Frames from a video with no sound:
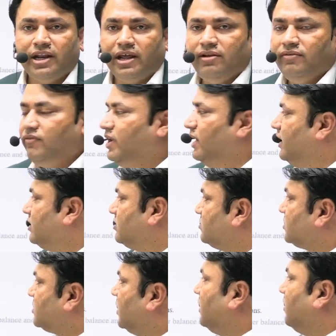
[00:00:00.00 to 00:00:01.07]
We need to
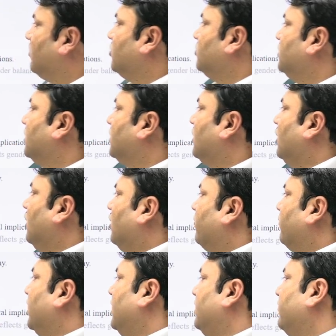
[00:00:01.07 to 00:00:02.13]
study about the world
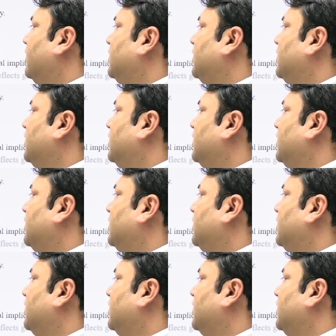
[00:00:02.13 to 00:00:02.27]
wars,